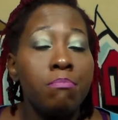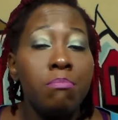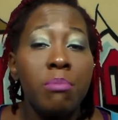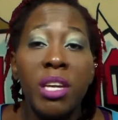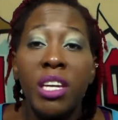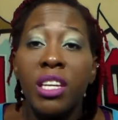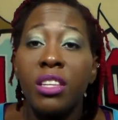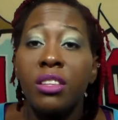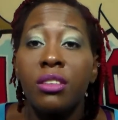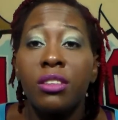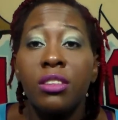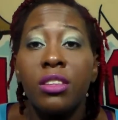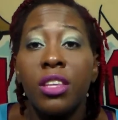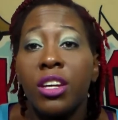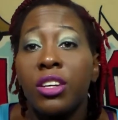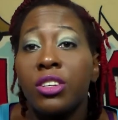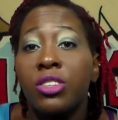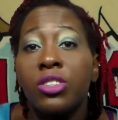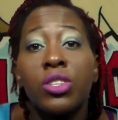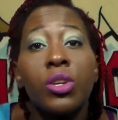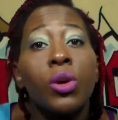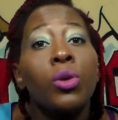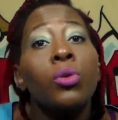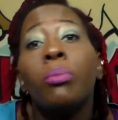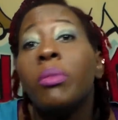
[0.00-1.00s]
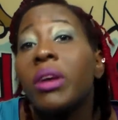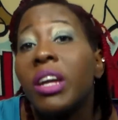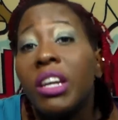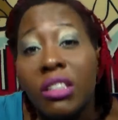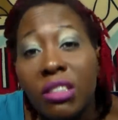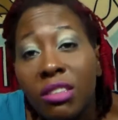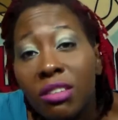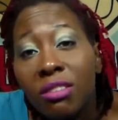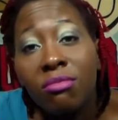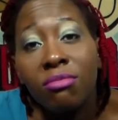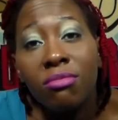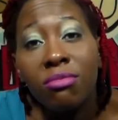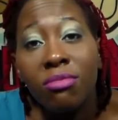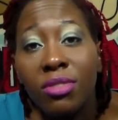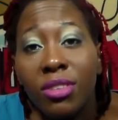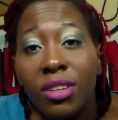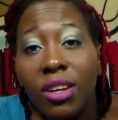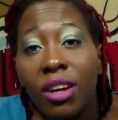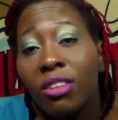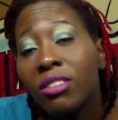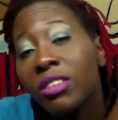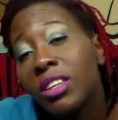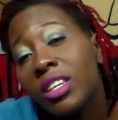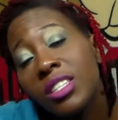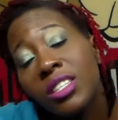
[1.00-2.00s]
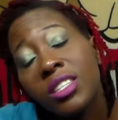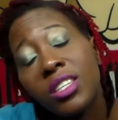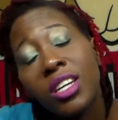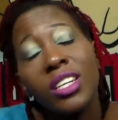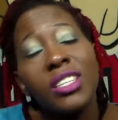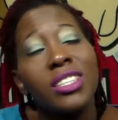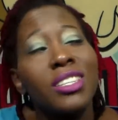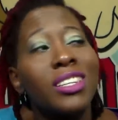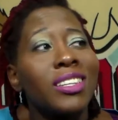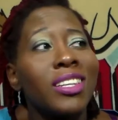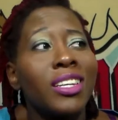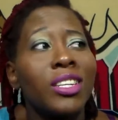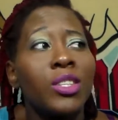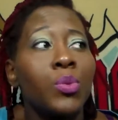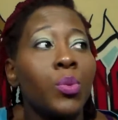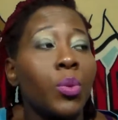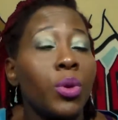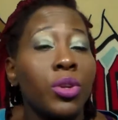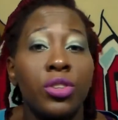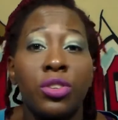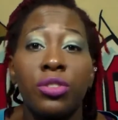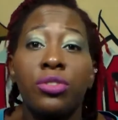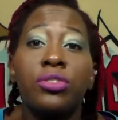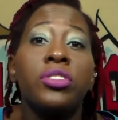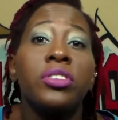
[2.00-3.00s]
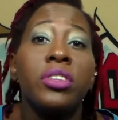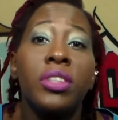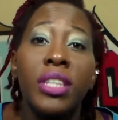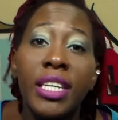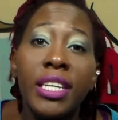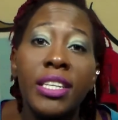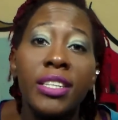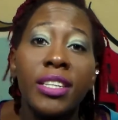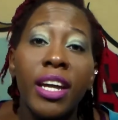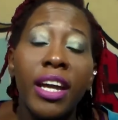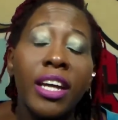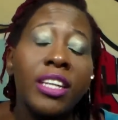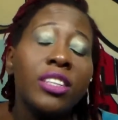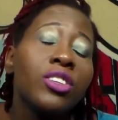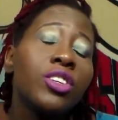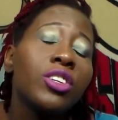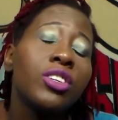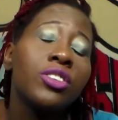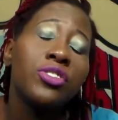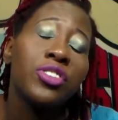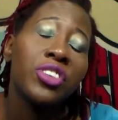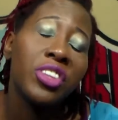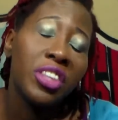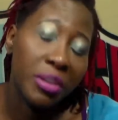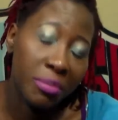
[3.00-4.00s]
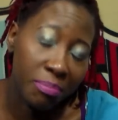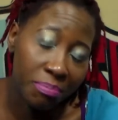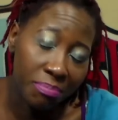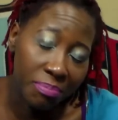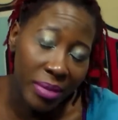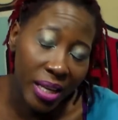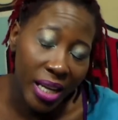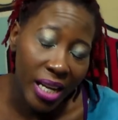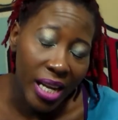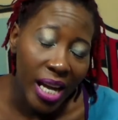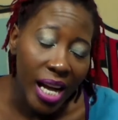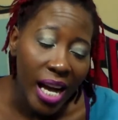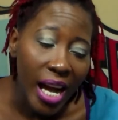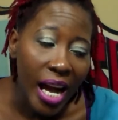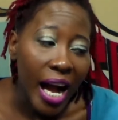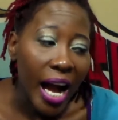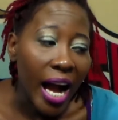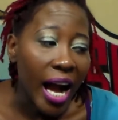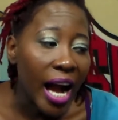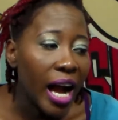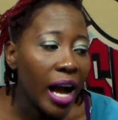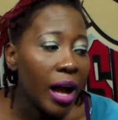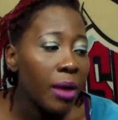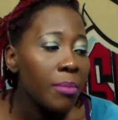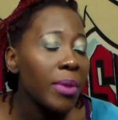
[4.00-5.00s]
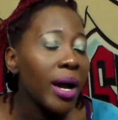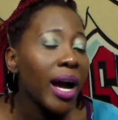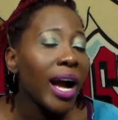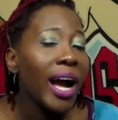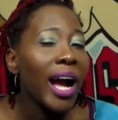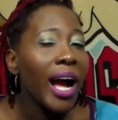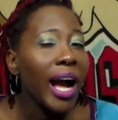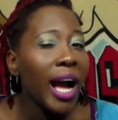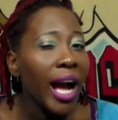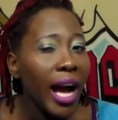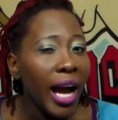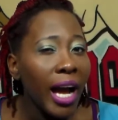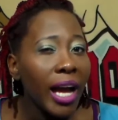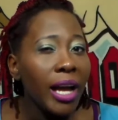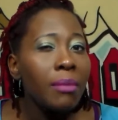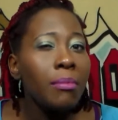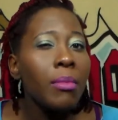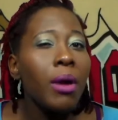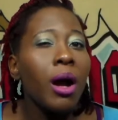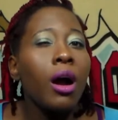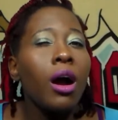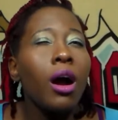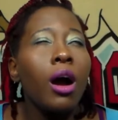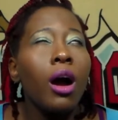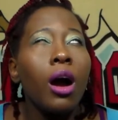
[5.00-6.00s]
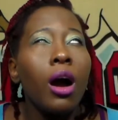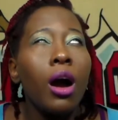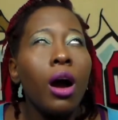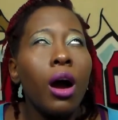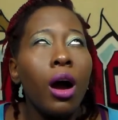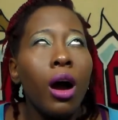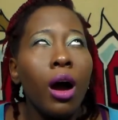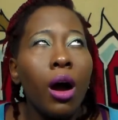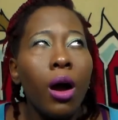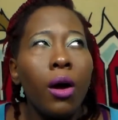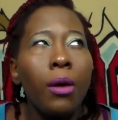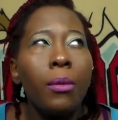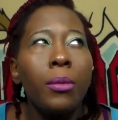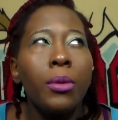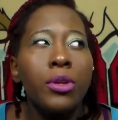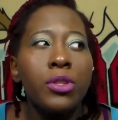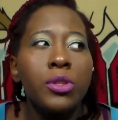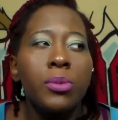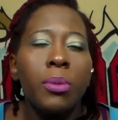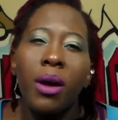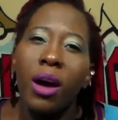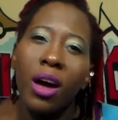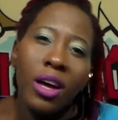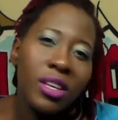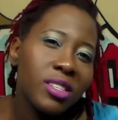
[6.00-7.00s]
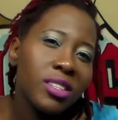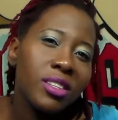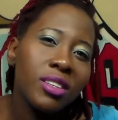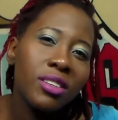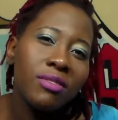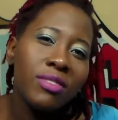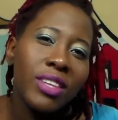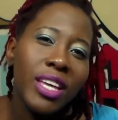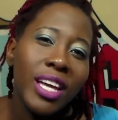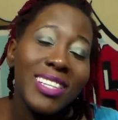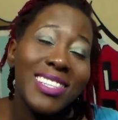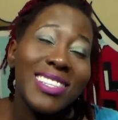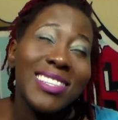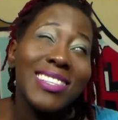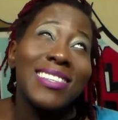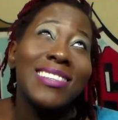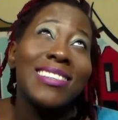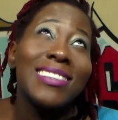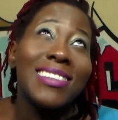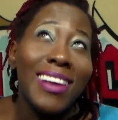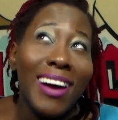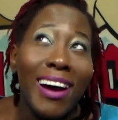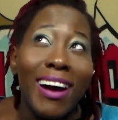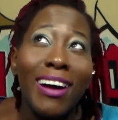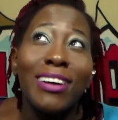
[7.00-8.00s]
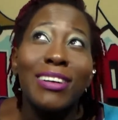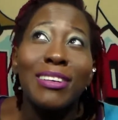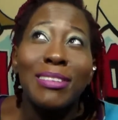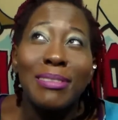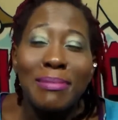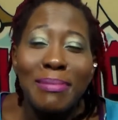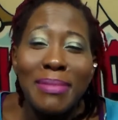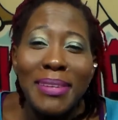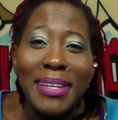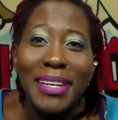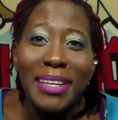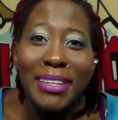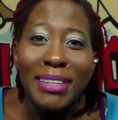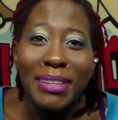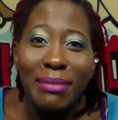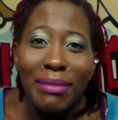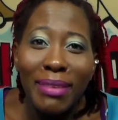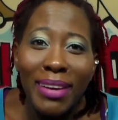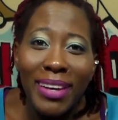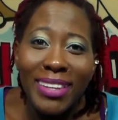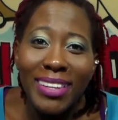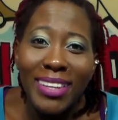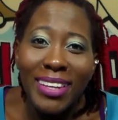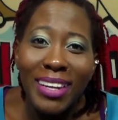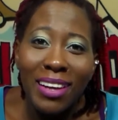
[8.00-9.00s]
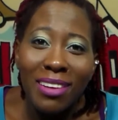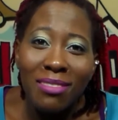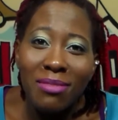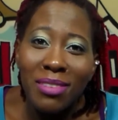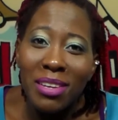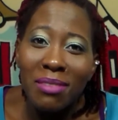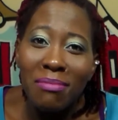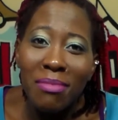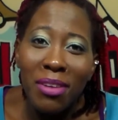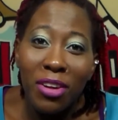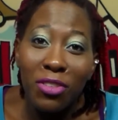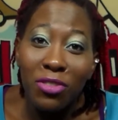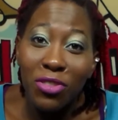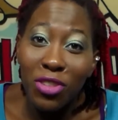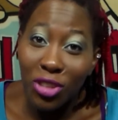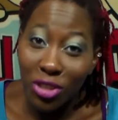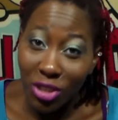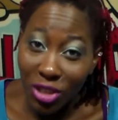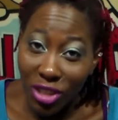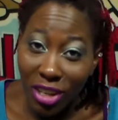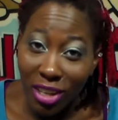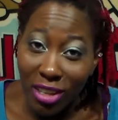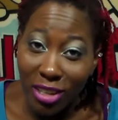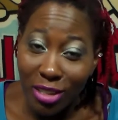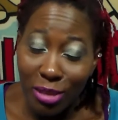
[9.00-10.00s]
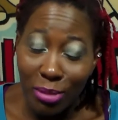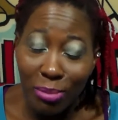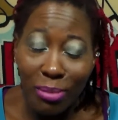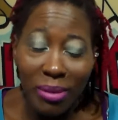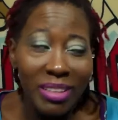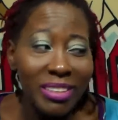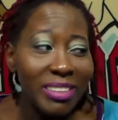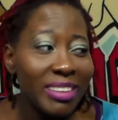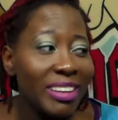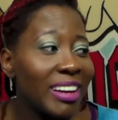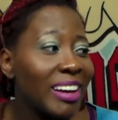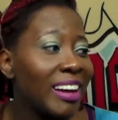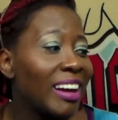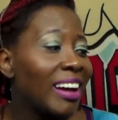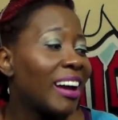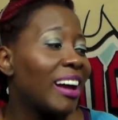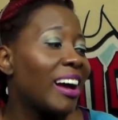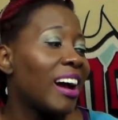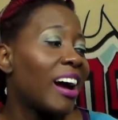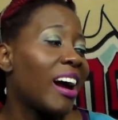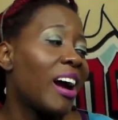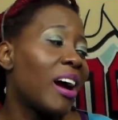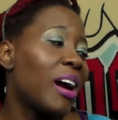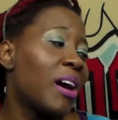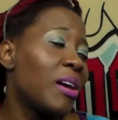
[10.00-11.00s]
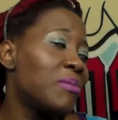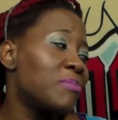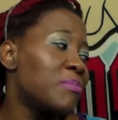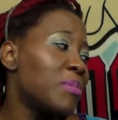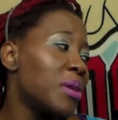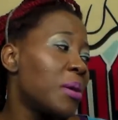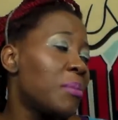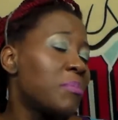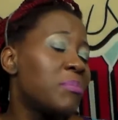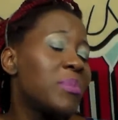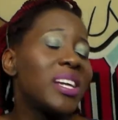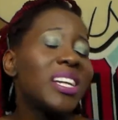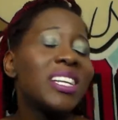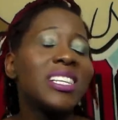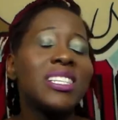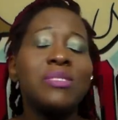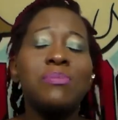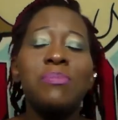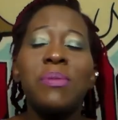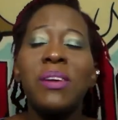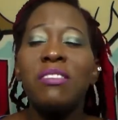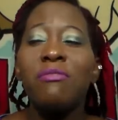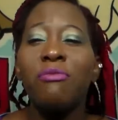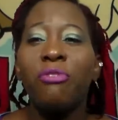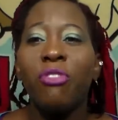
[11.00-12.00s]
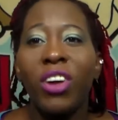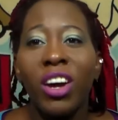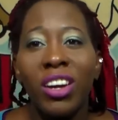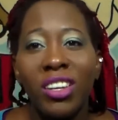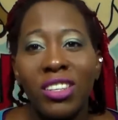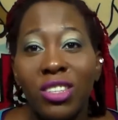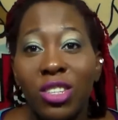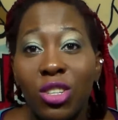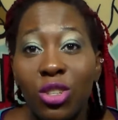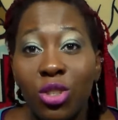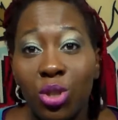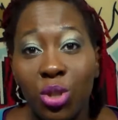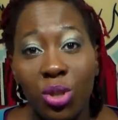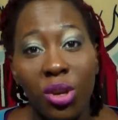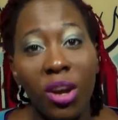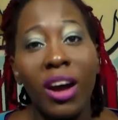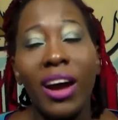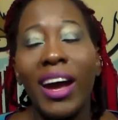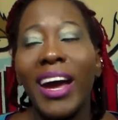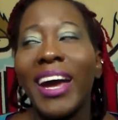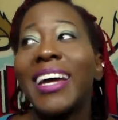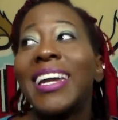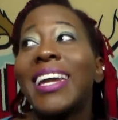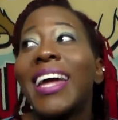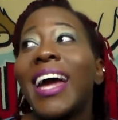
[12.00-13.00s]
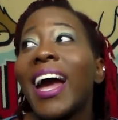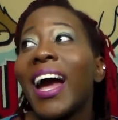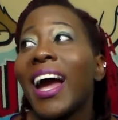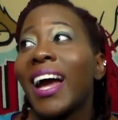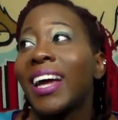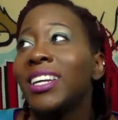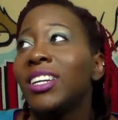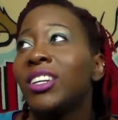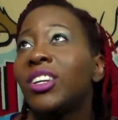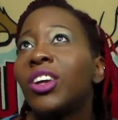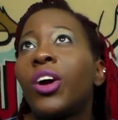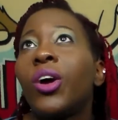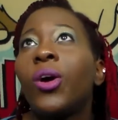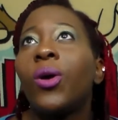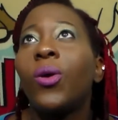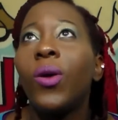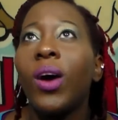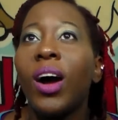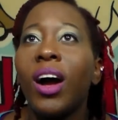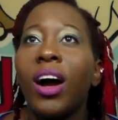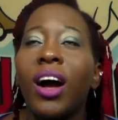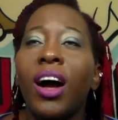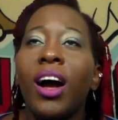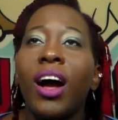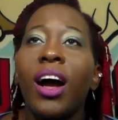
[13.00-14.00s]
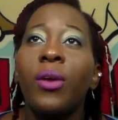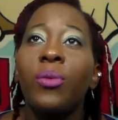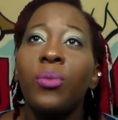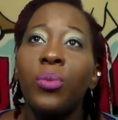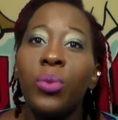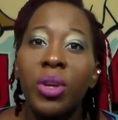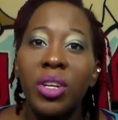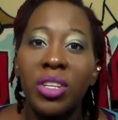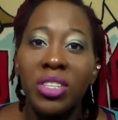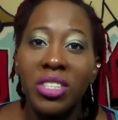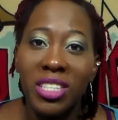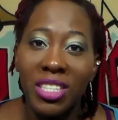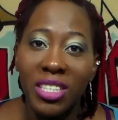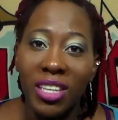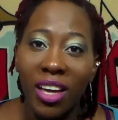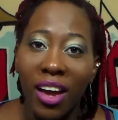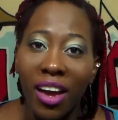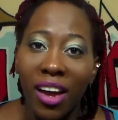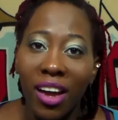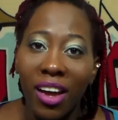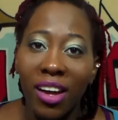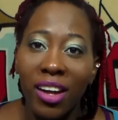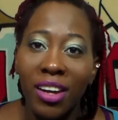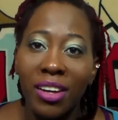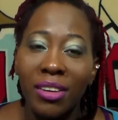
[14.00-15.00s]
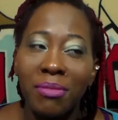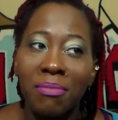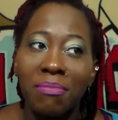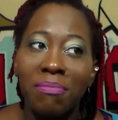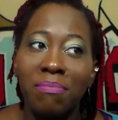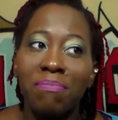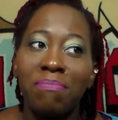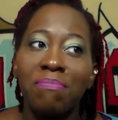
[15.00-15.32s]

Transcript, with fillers: meet their soulmate on these sites, and that's wonderful and good for them. I'm almost positive that's not going to be the way that I meet my future husband, but it's been fun to try. And you know, I will say